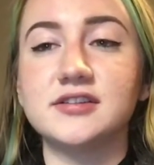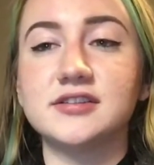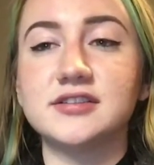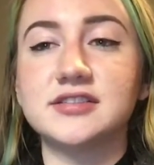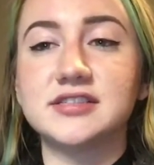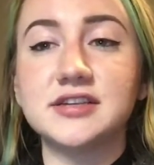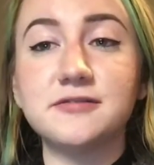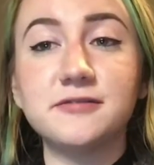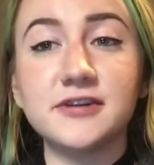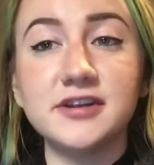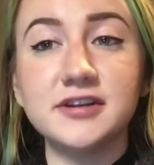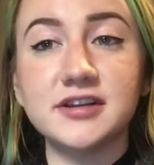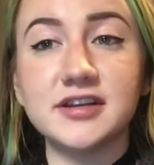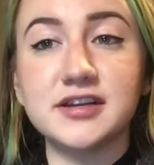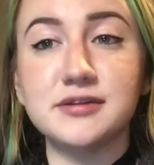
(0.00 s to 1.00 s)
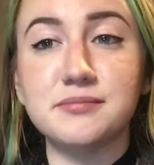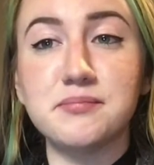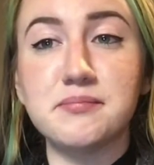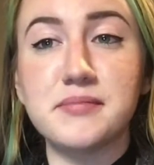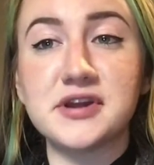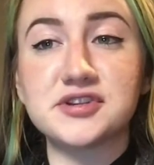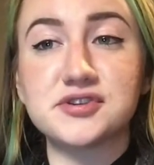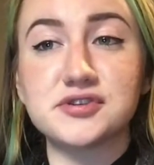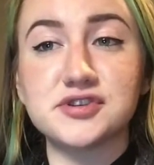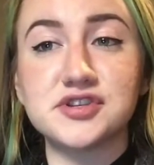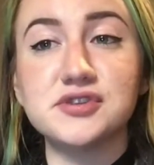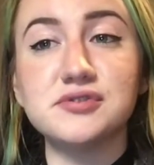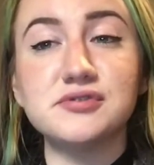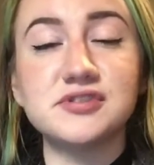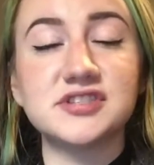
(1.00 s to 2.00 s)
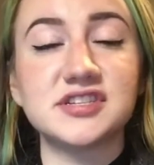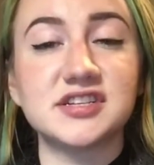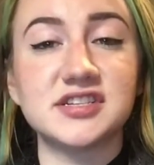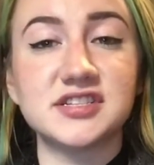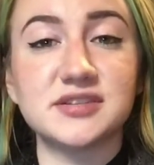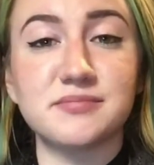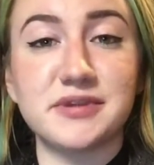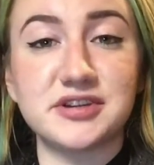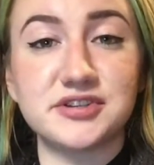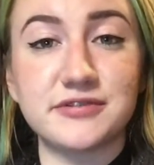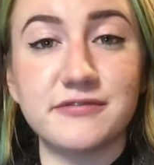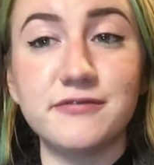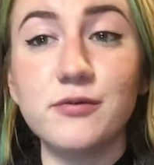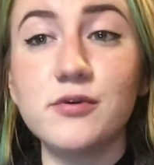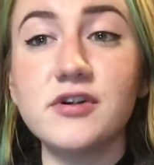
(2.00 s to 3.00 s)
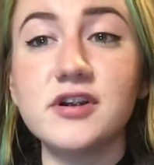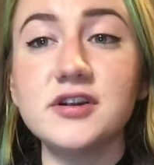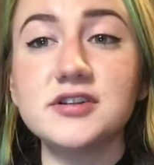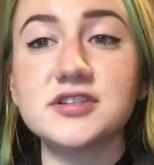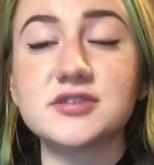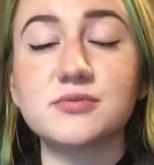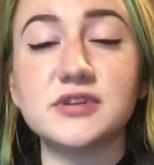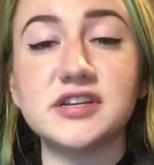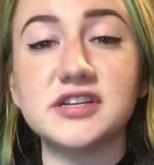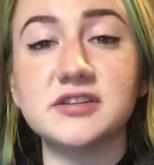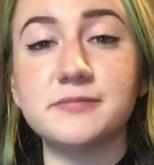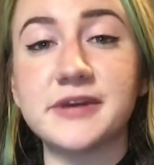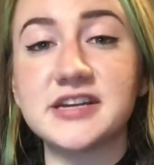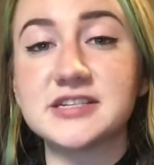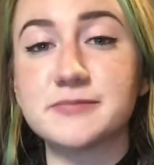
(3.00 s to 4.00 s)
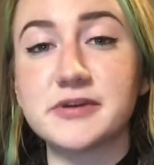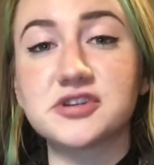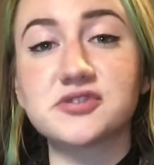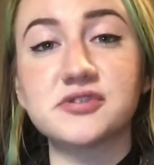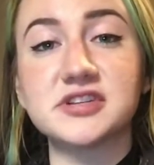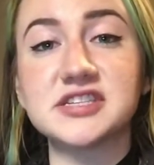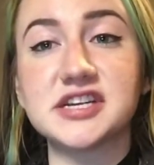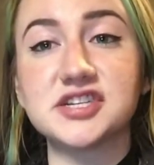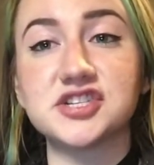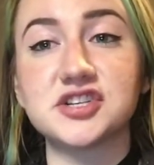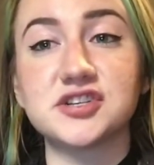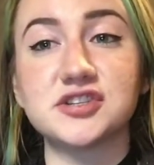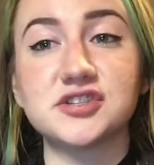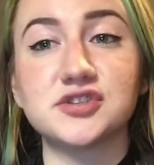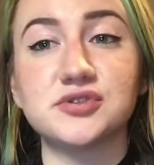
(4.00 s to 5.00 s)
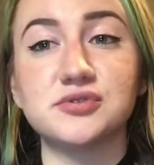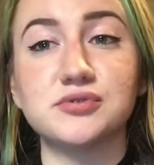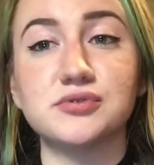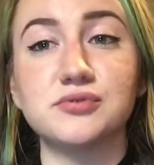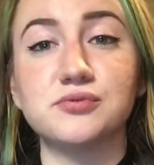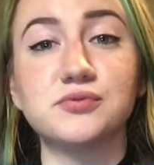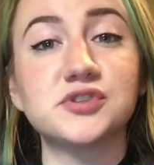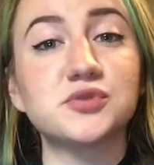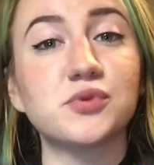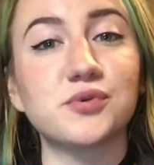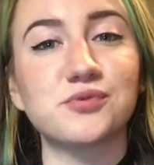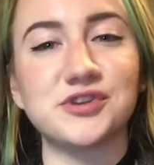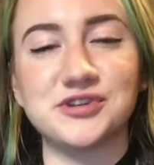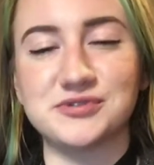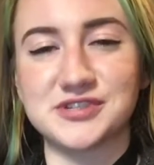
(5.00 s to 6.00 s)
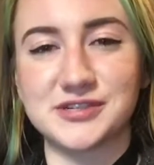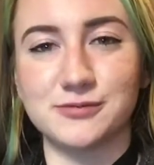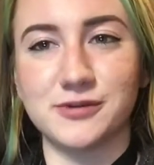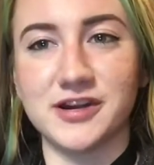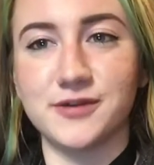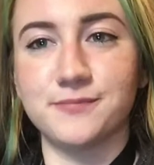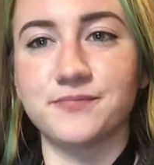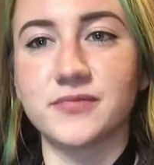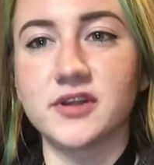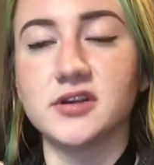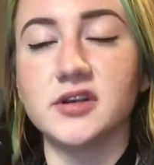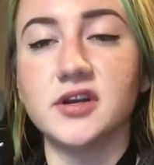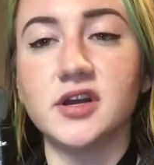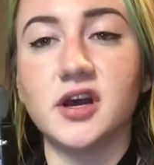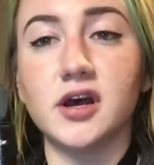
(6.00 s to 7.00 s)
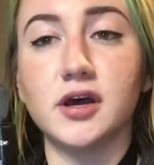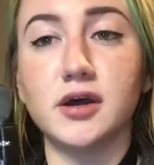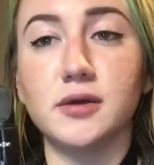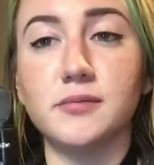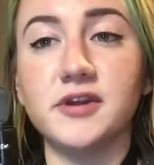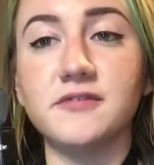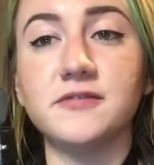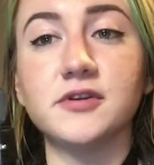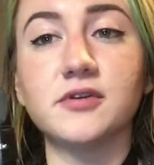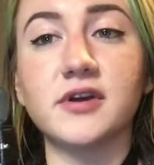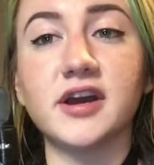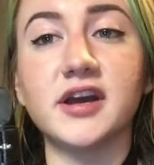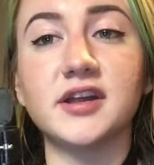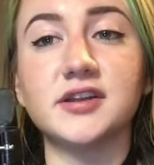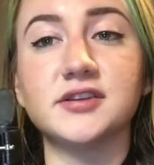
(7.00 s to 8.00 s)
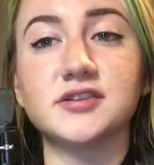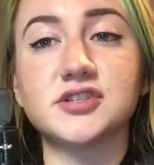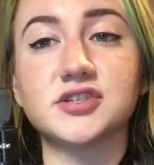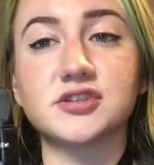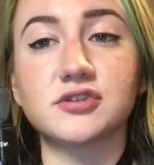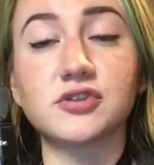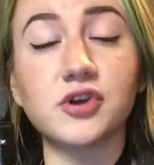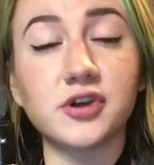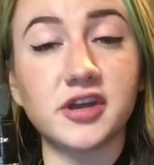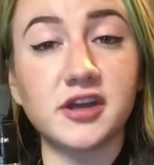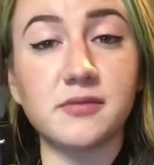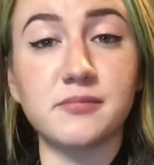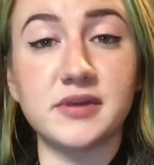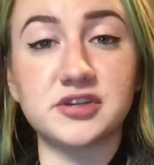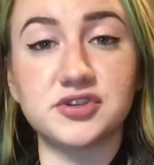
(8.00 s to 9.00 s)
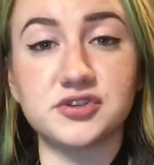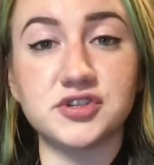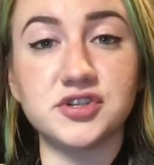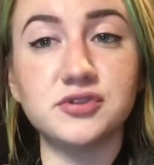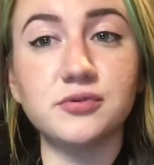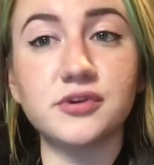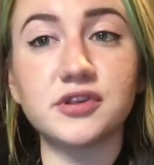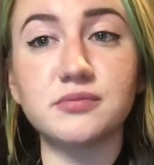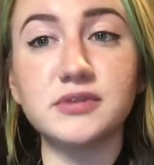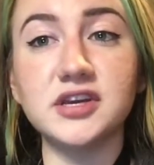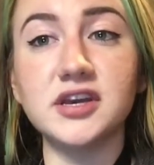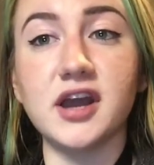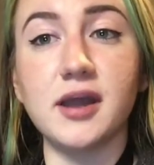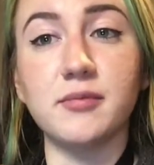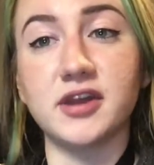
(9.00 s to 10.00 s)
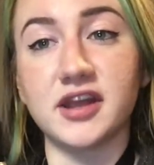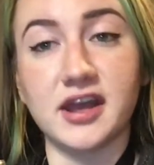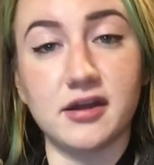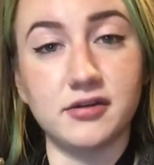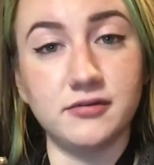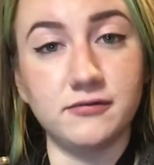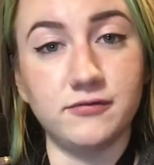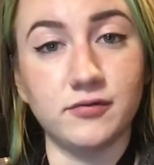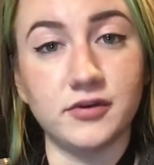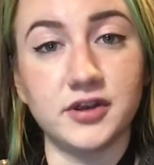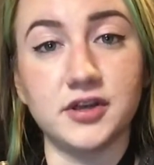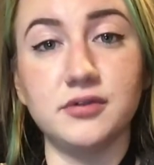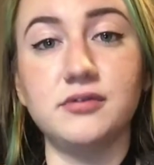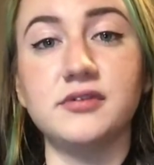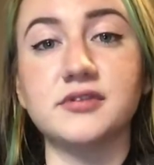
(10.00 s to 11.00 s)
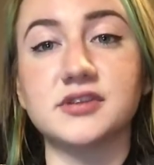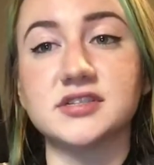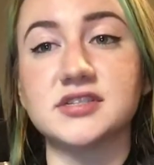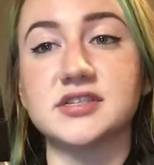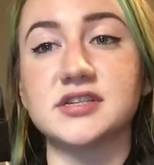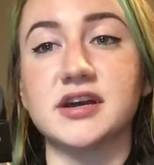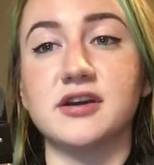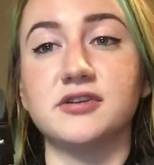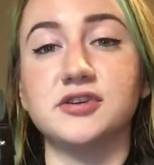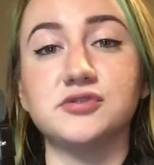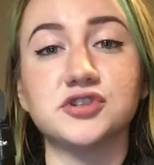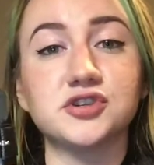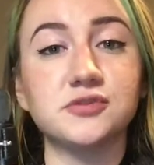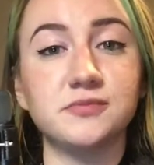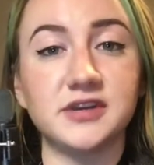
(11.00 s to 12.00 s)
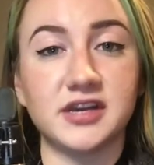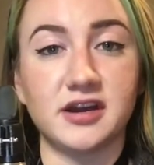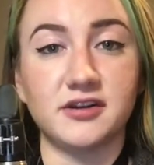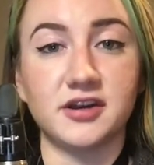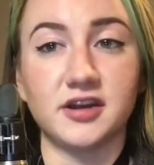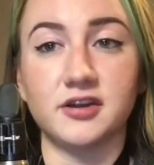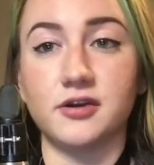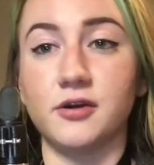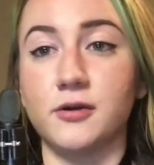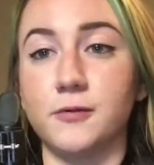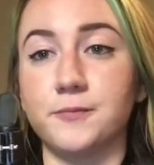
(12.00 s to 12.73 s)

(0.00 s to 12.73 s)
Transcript: different in measure 2 as it is in measure 4, so we need to pay special attention to which one we're using where. If you go ahead and look at measure 2 with me, I'm going to count it for you. This is how you should be counting it at home.